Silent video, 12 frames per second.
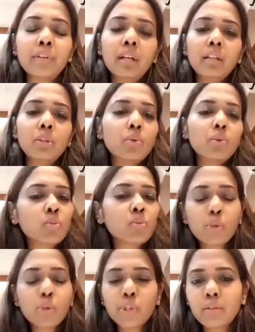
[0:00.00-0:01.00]
loose
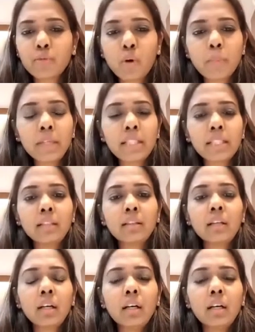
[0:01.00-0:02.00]
motion vomiting
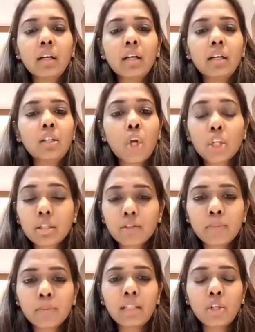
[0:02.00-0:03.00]
uh, loss of
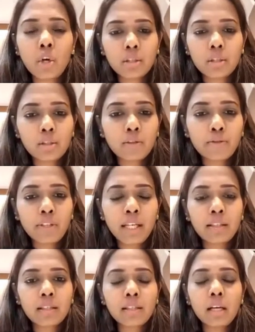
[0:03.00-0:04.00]
smell loss of
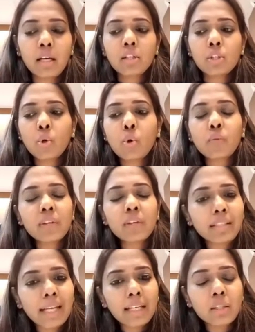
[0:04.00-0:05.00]
taste so over
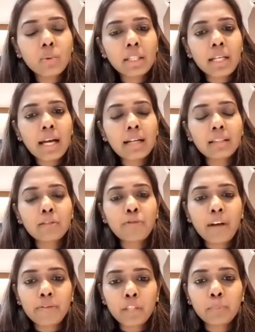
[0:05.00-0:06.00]
there you can add a
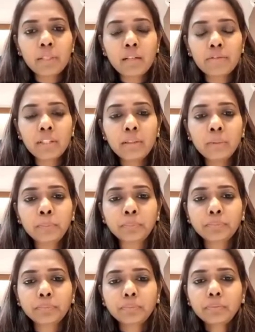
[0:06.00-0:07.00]
favipiravir
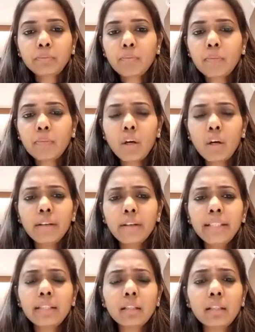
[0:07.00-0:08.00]
all
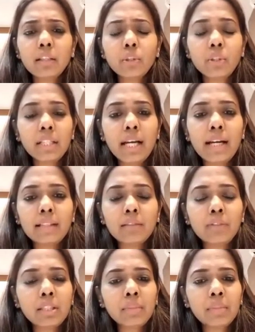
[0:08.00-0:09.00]
right uh, you can add a
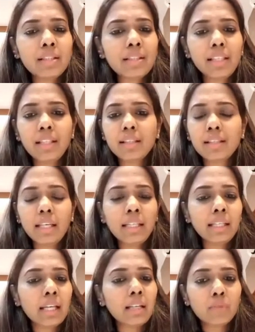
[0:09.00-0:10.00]
vitamin c zinc
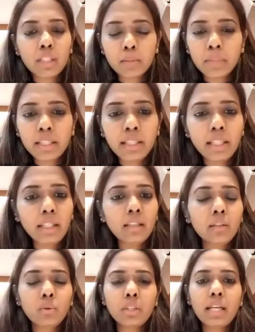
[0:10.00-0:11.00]
and vitamin d
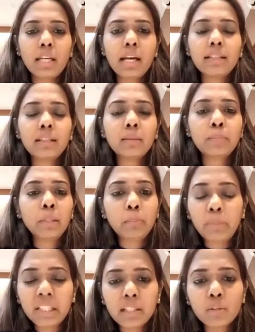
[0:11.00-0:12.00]
you can add a
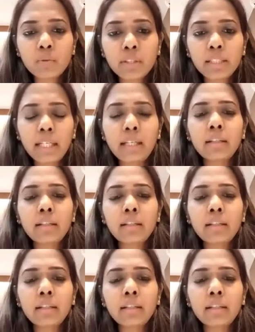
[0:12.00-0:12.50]
ppi over there